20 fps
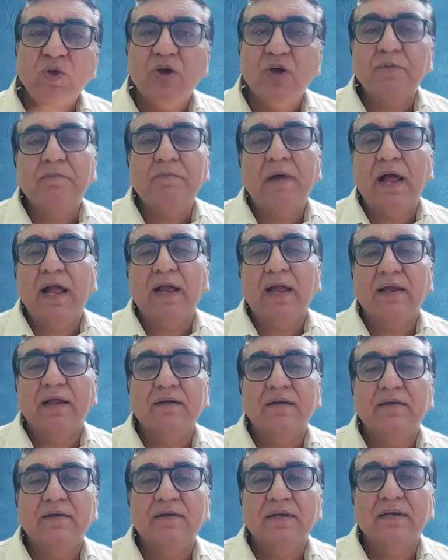your back
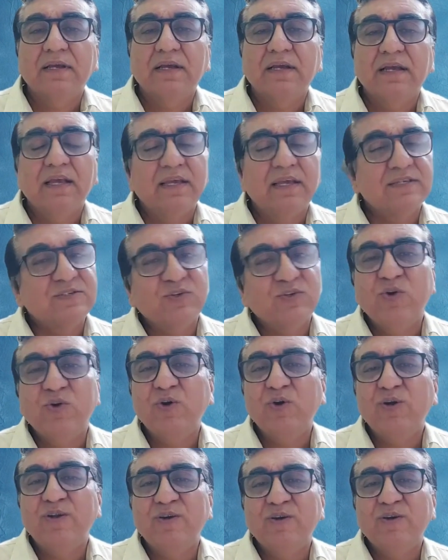is
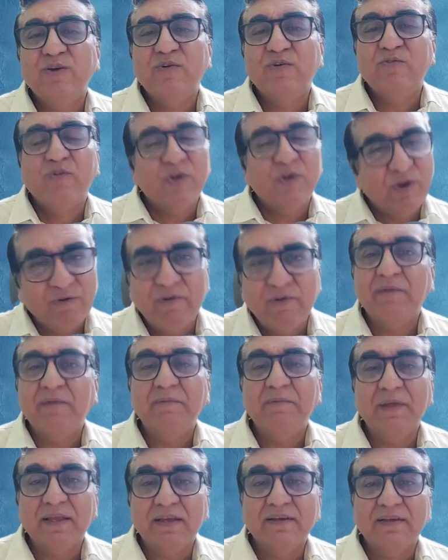good for your
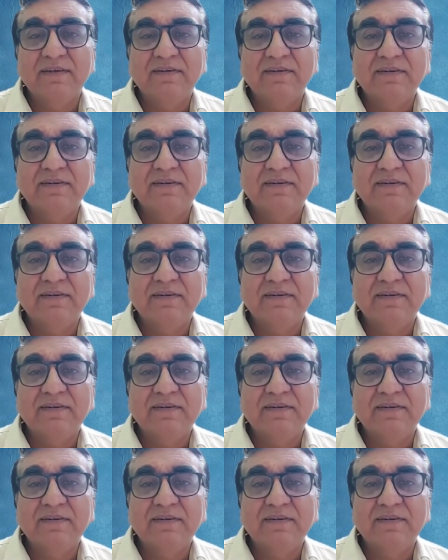well-being.